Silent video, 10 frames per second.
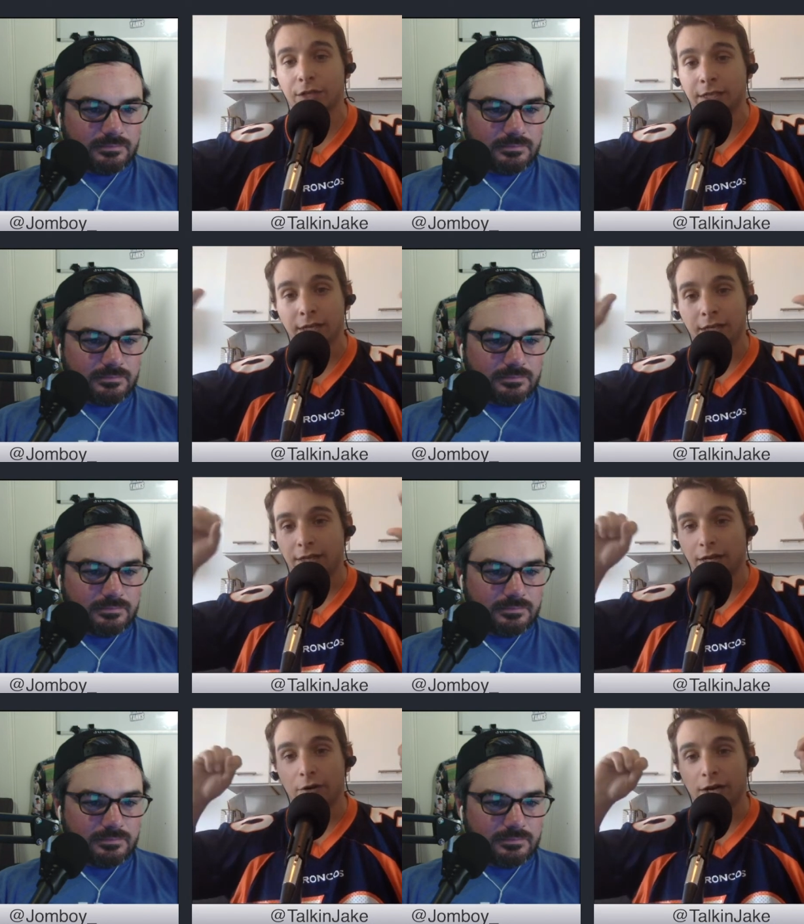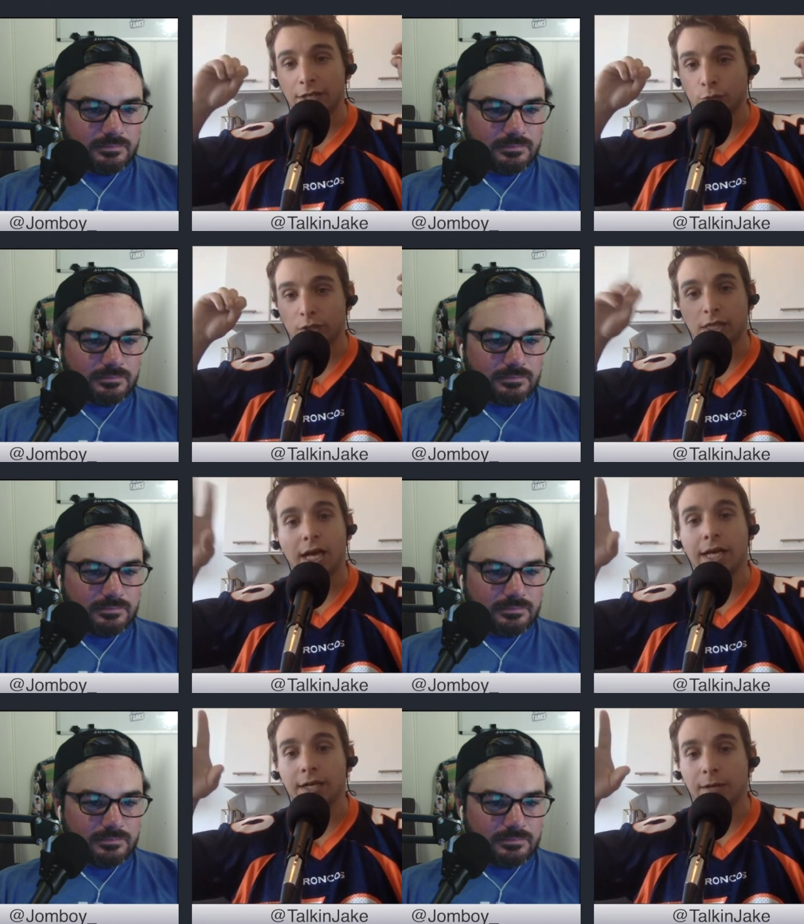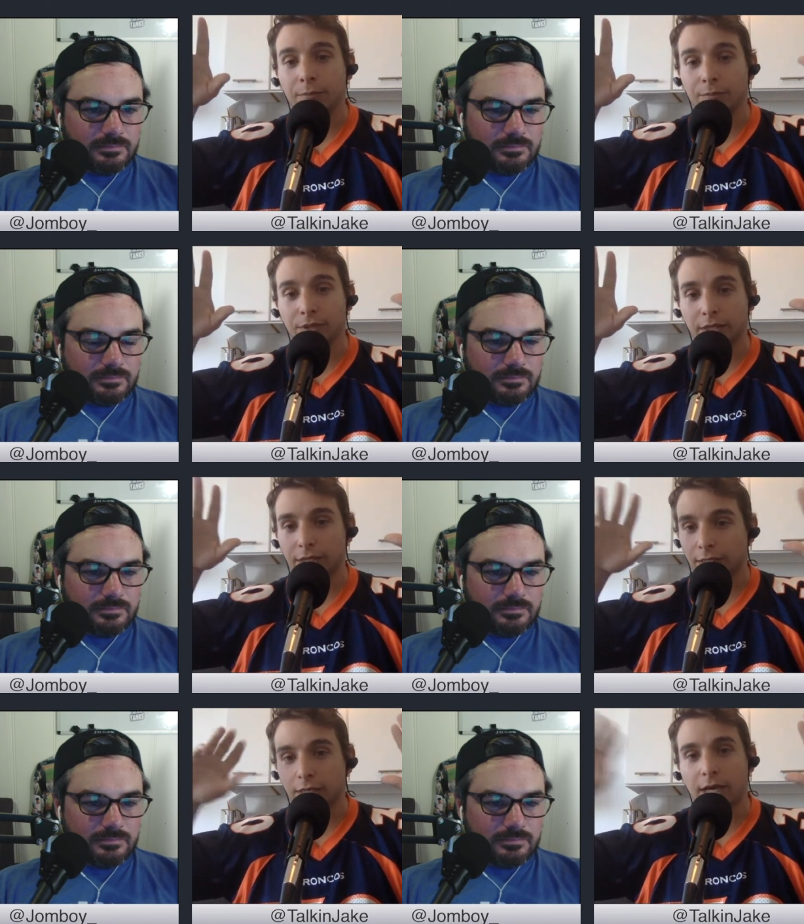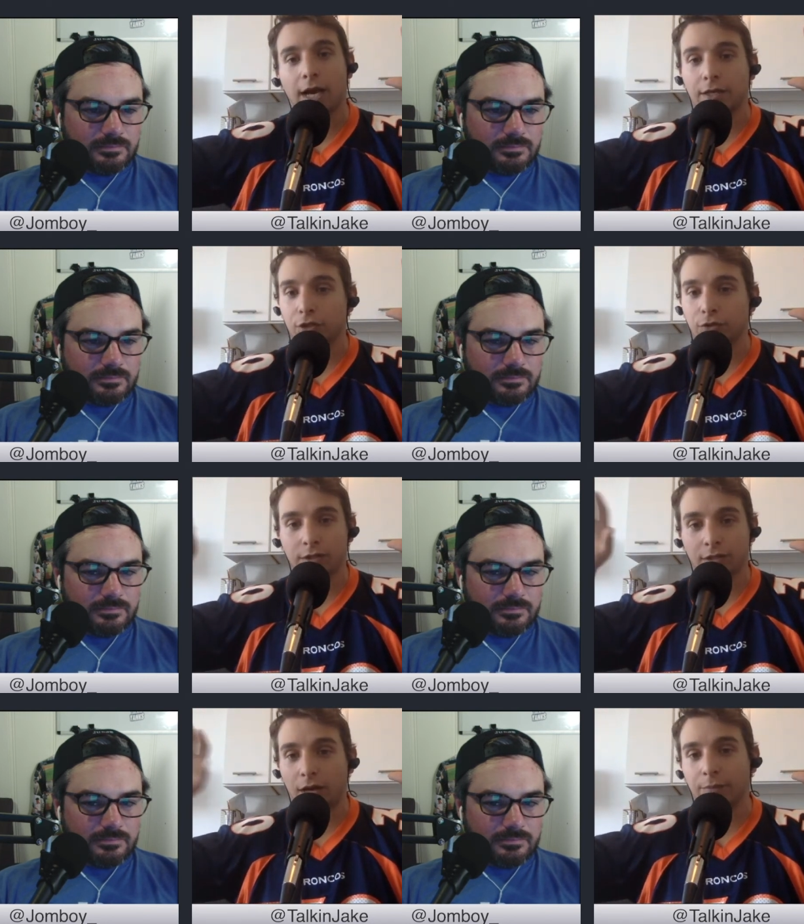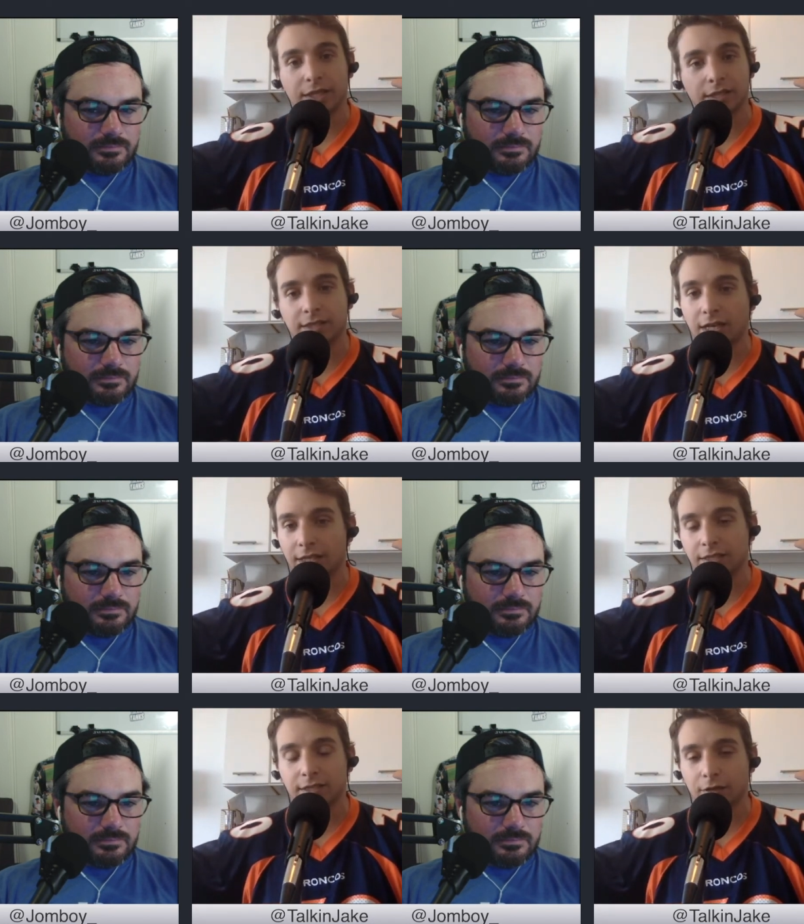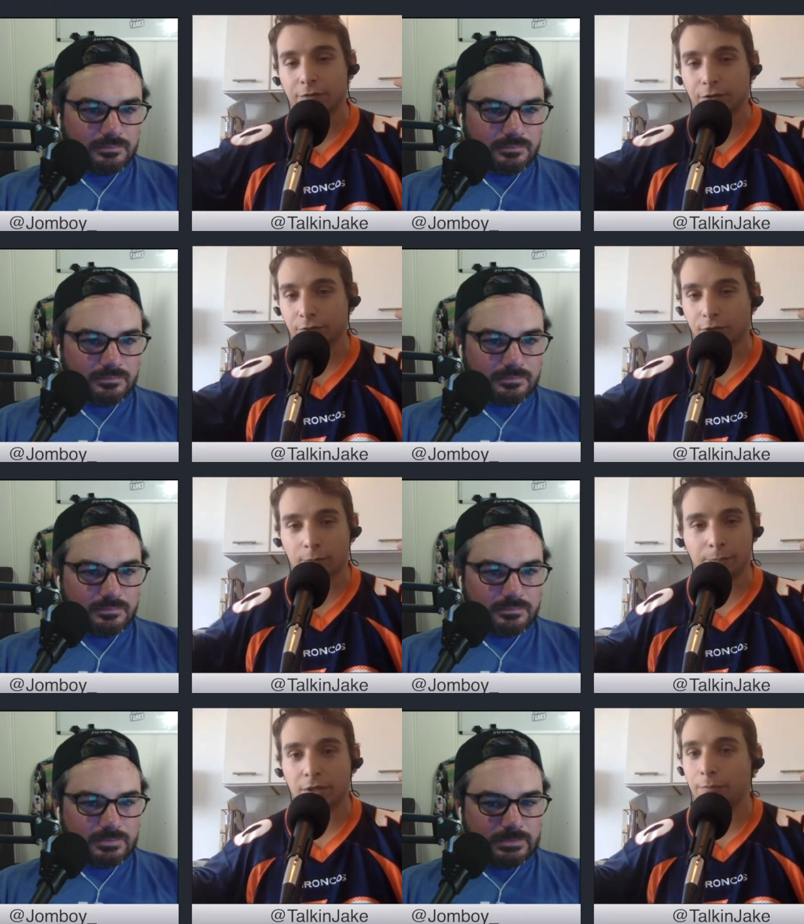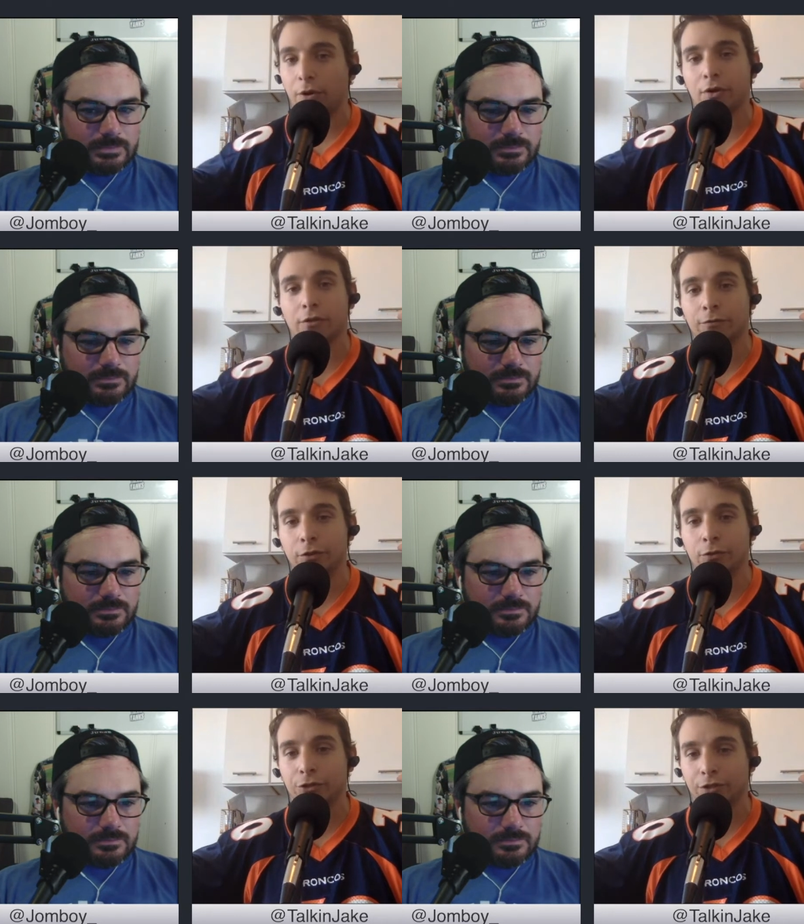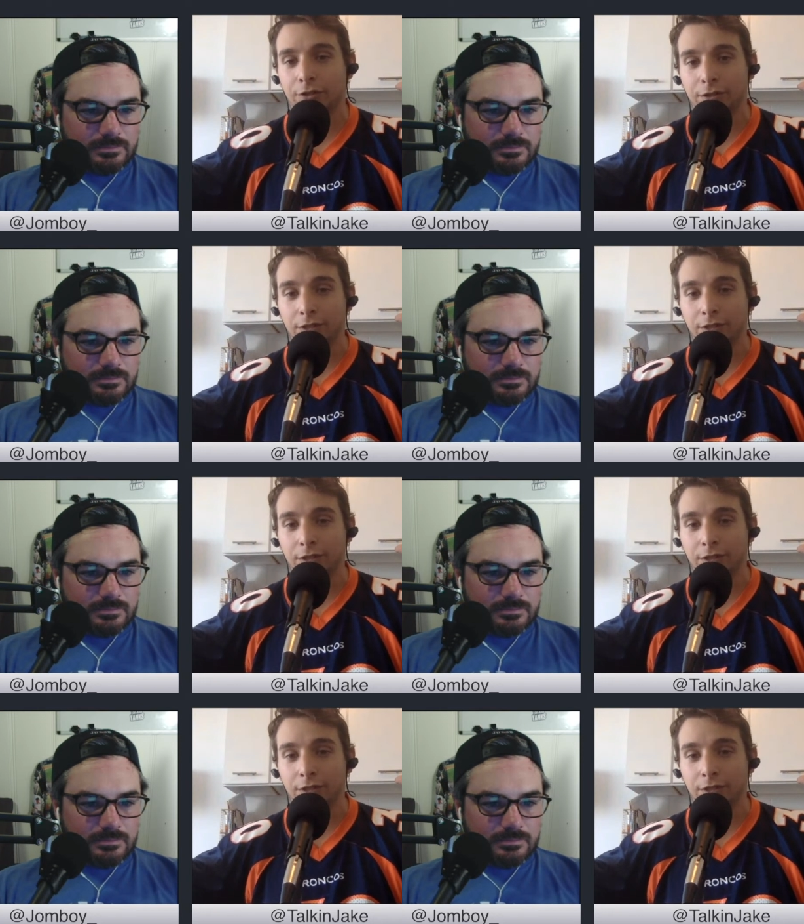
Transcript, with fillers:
Speaker 1: like, their eyes would light up and be like, yeah, you. I mean, this kind of stuff is a big part of the future.